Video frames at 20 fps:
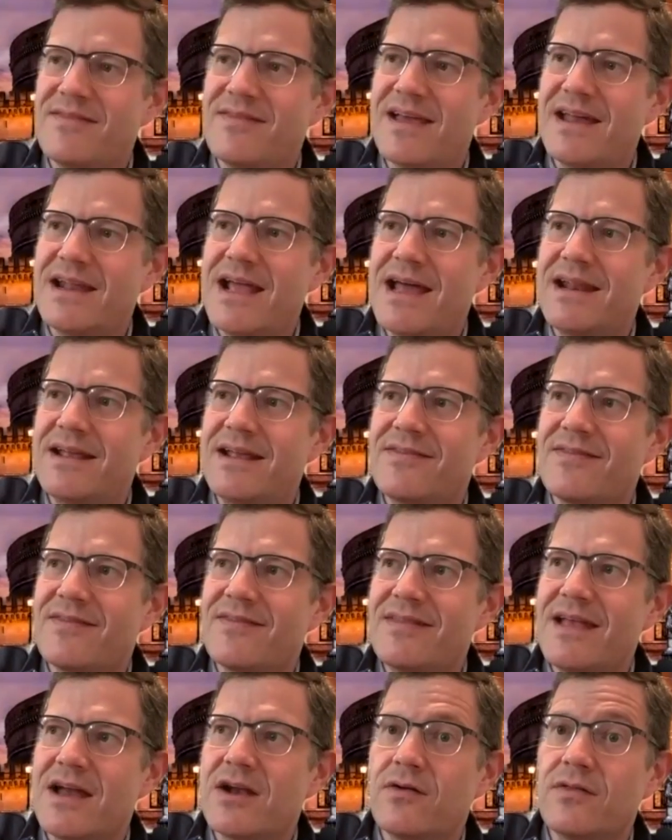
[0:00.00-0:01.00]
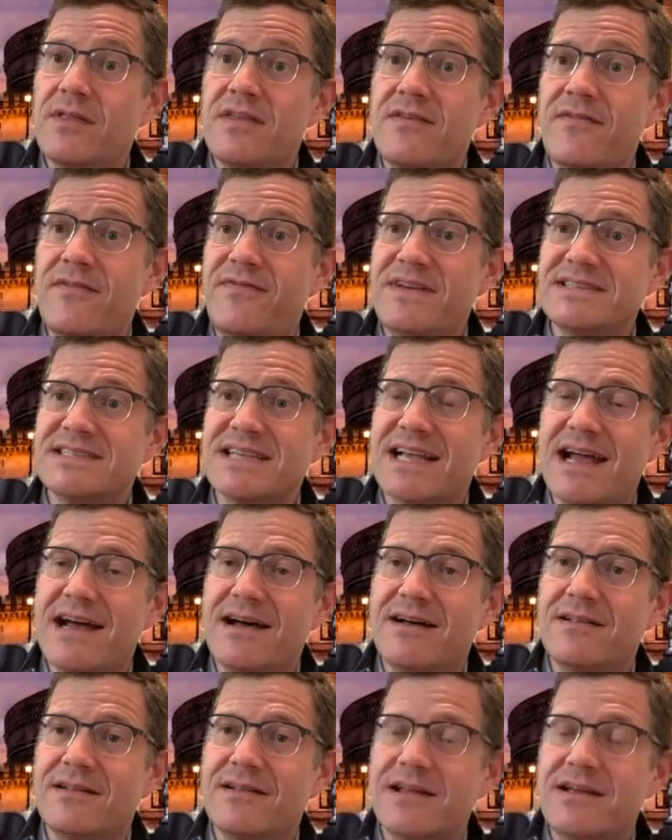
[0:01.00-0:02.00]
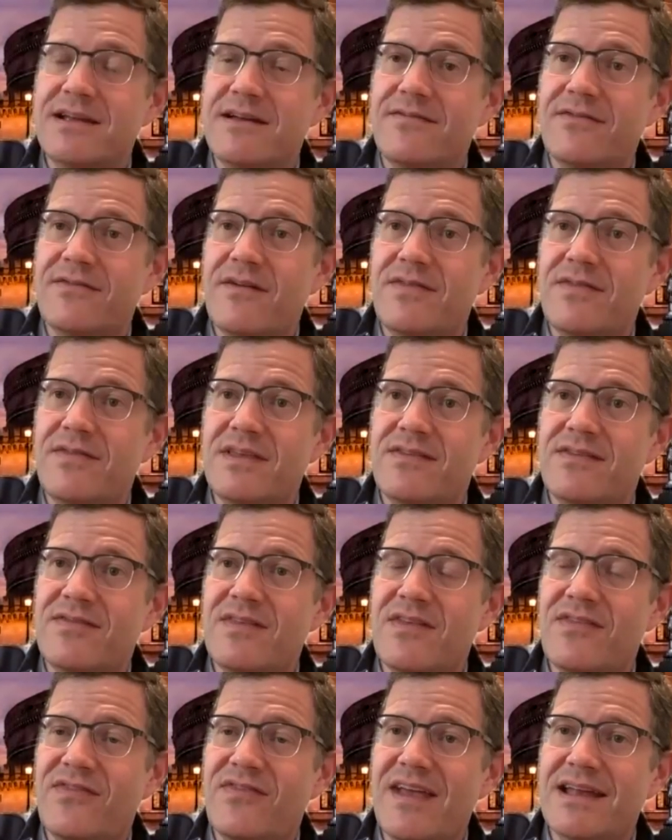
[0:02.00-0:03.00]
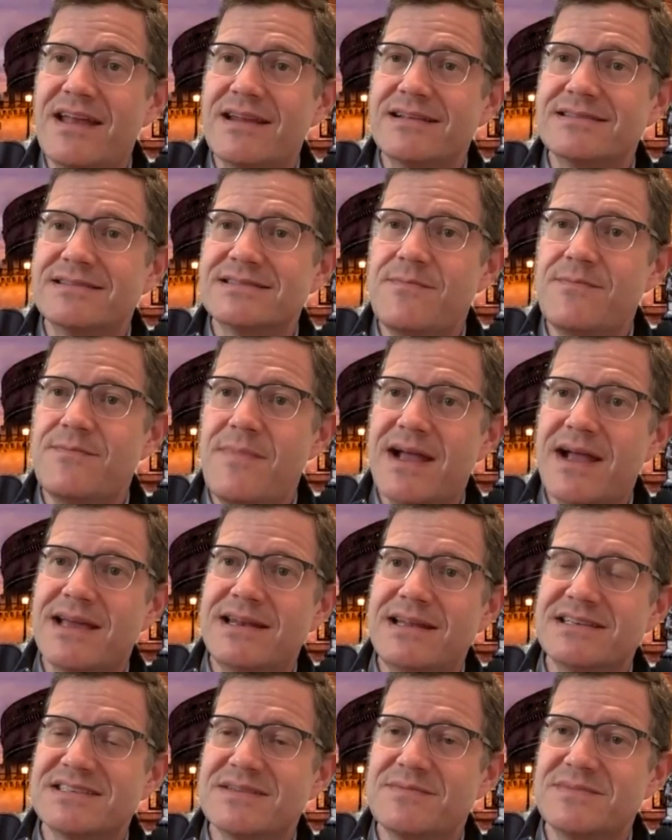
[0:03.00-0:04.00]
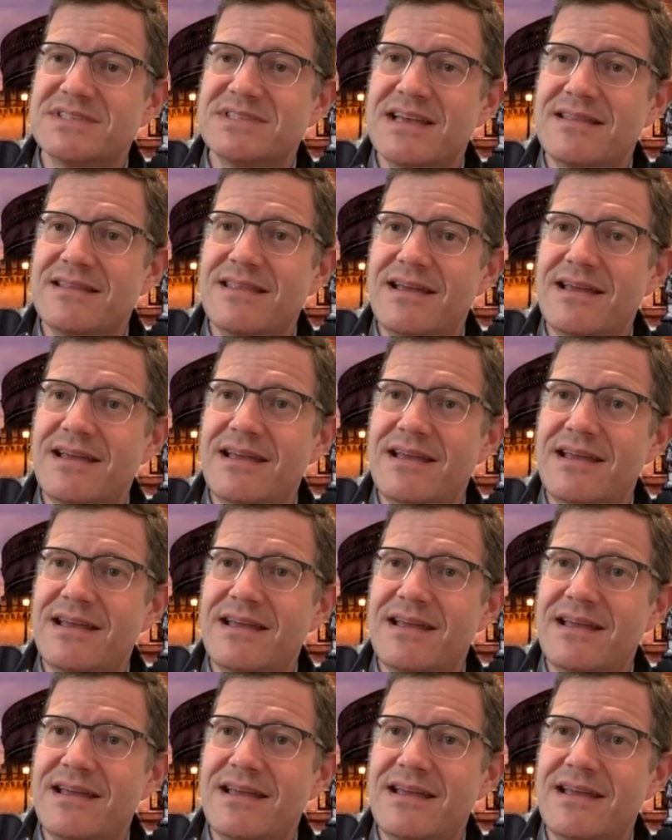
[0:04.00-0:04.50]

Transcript: and it's not only the physicality of the set, it's the mechanisms that